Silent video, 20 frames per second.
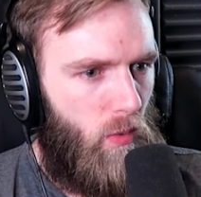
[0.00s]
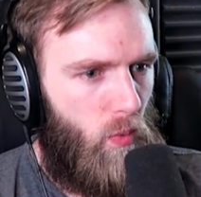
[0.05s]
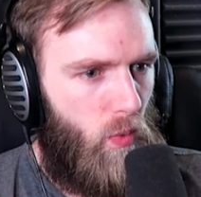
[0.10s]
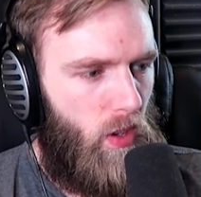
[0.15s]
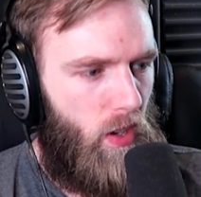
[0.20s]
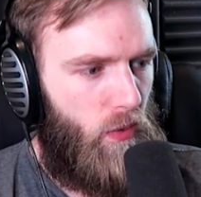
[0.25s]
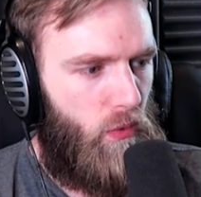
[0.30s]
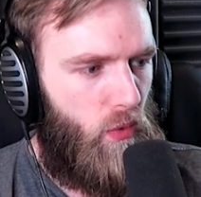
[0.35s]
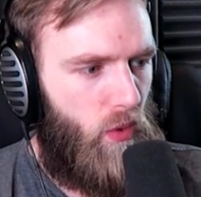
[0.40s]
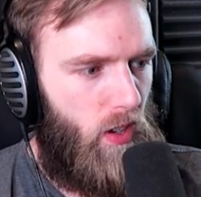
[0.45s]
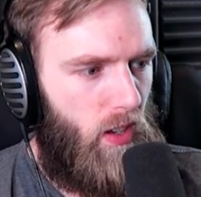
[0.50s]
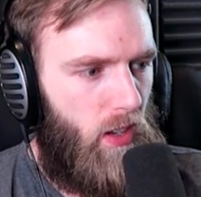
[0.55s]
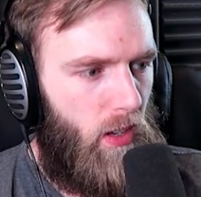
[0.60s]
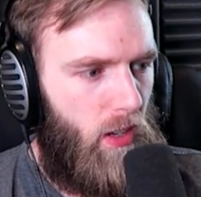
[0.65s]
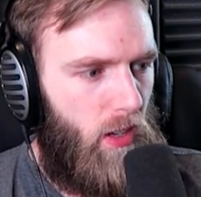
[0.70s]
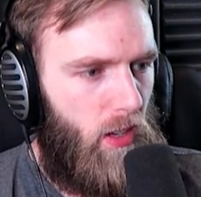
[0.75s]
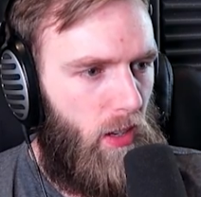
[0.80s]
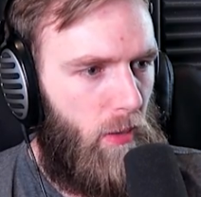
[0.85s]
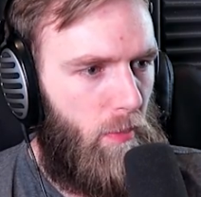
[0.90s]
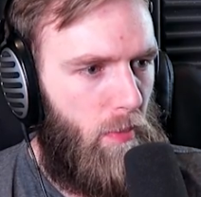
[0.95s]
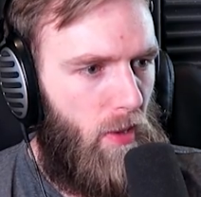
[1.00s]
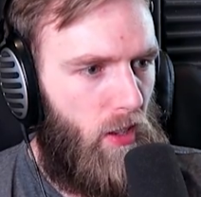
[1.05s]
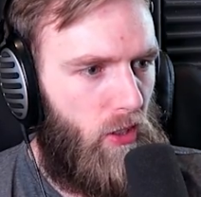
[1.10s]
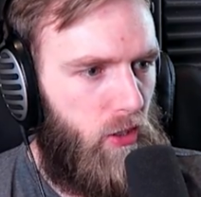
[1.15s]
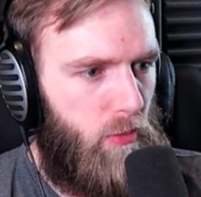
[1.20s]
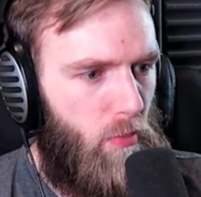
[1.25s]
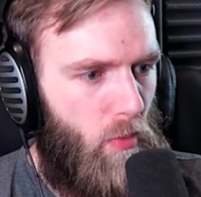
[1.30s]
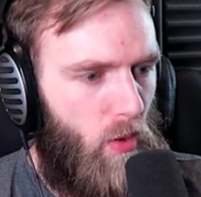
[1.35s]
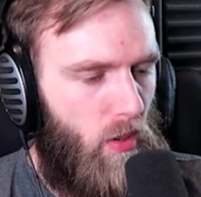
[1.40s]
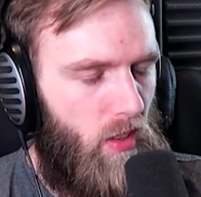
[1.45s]
what if we
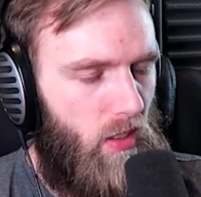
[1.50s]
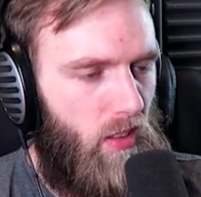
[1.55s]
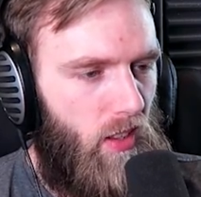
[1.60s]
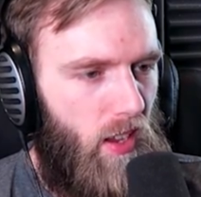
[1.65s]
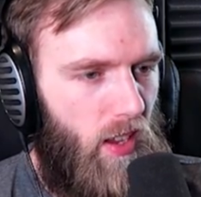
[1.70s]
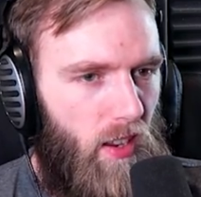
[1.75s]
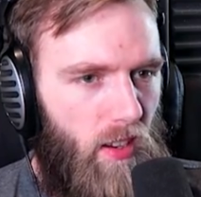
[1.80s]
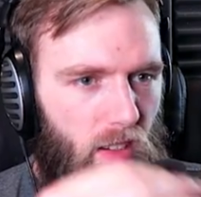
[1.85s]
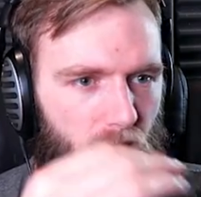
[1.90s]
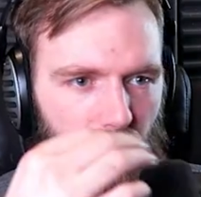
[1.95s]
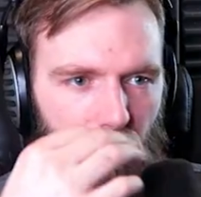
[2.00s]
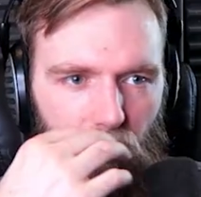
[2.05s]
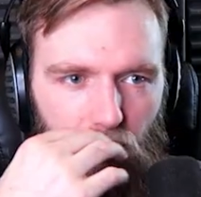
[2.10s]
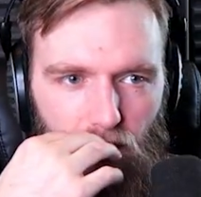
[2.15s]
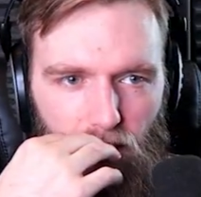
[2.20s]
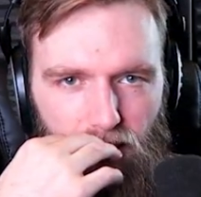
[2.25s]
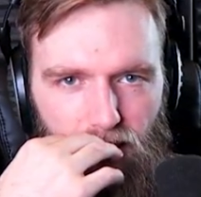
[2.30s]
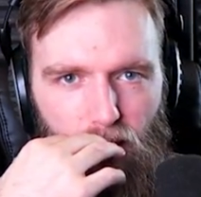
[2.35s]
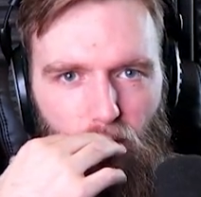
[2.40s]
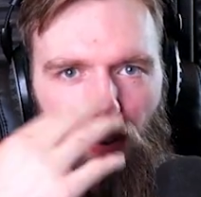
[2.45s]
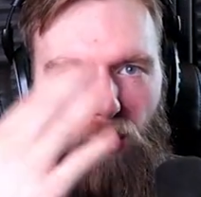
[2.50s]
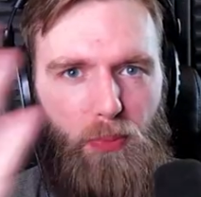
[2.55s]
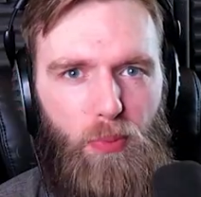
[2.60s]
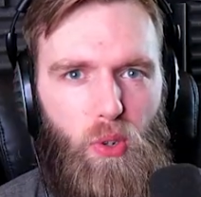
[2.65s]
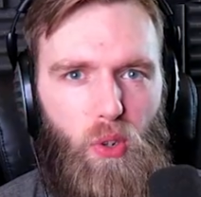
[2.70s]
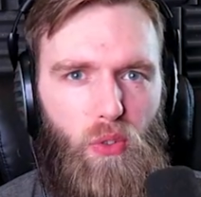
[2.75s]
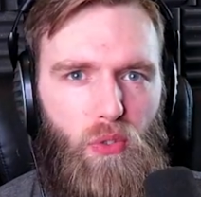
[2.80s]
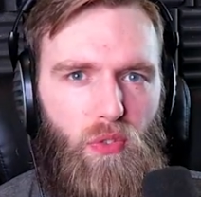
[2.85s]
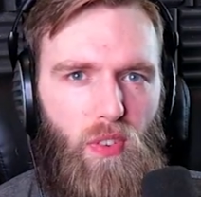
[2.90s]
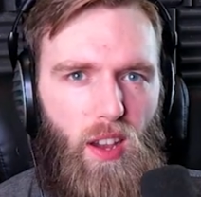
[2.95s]
melt more than that? And then we
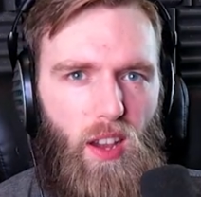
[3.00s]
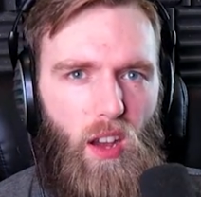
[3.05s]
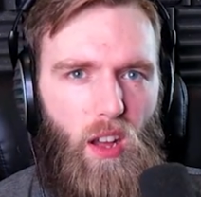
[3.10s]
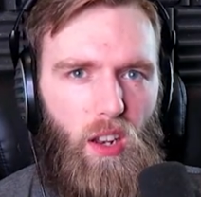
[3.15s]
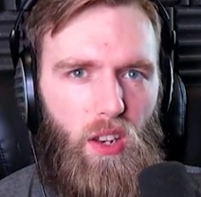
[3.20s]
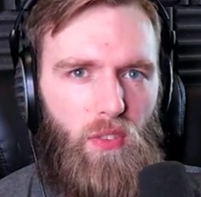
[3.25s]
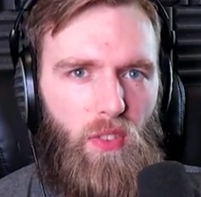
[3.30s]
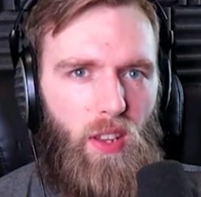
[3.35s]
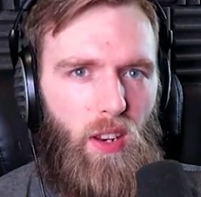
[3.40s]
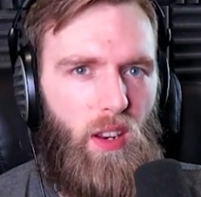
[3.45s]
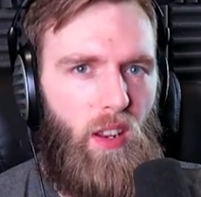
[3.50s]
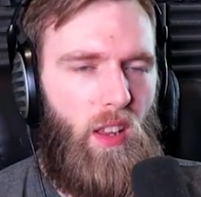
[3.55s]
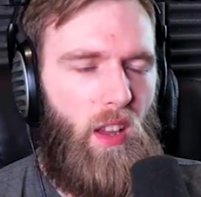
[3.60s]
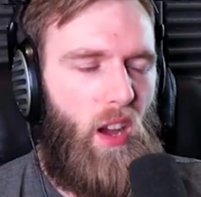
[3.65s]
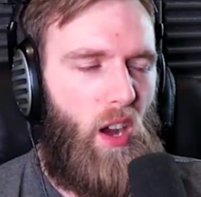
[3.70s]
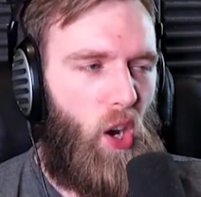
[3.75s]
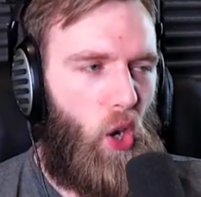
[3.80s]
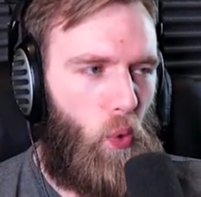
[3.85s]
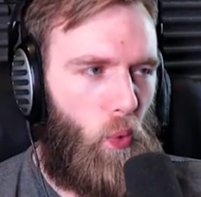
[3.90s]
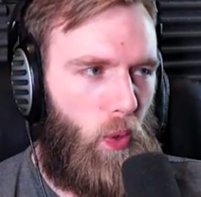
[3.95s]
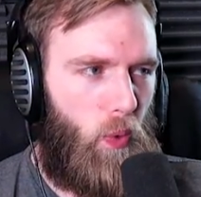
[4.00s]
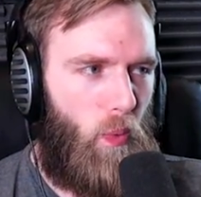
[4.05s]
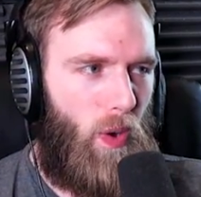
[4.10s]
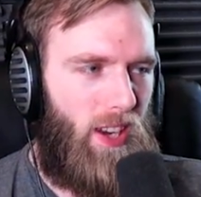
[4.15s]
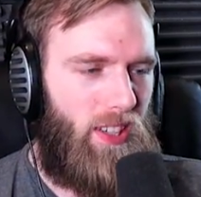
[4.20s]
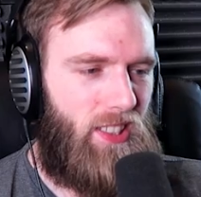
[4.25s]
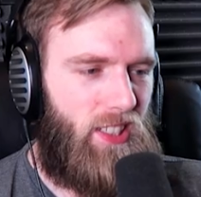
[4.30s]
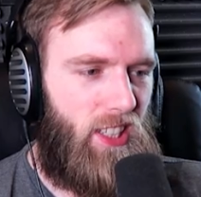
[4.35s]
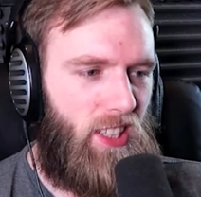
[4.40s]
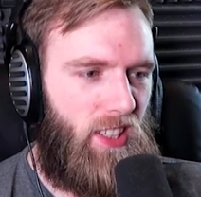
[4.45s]
purify all of it. Are we
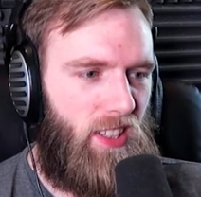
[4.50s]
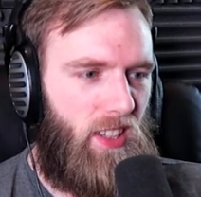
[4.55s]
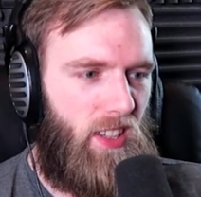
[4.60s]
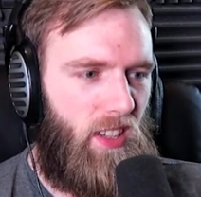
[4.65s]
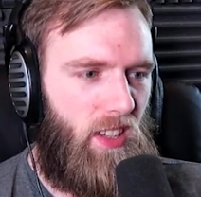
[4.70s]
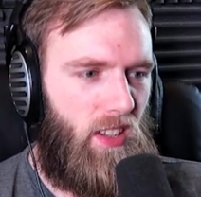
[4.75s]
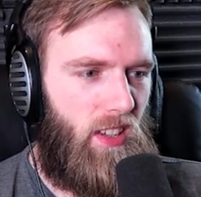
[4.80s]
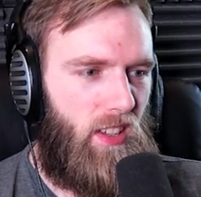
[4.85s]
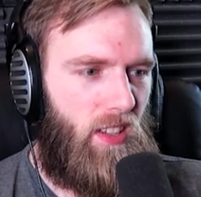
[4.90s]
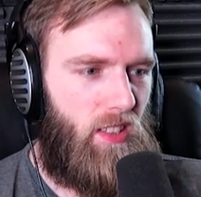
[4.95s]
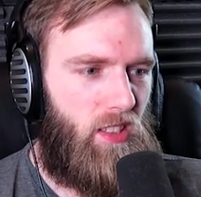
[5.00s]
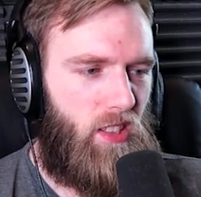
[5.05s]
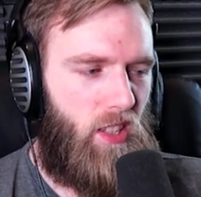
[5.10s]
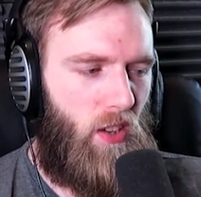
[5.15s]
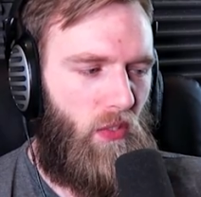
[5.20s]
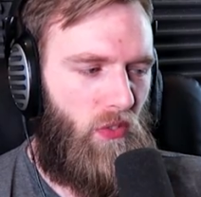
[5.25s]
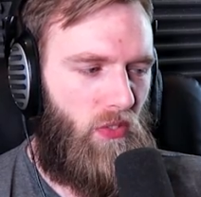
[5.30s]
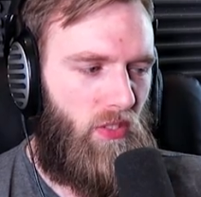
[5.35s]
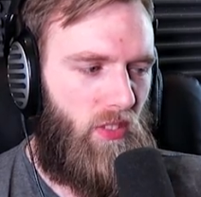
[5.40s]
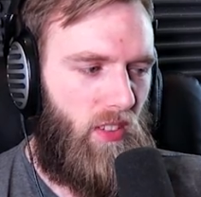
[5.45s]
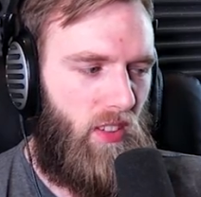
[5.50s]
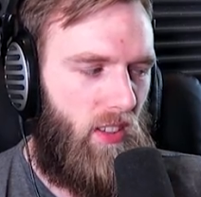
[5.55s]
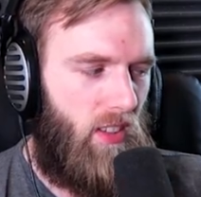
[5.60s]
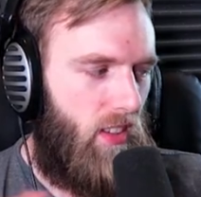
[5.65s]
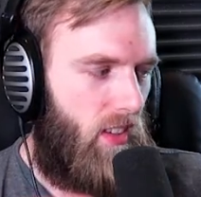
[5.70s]
wasting uh, stuff?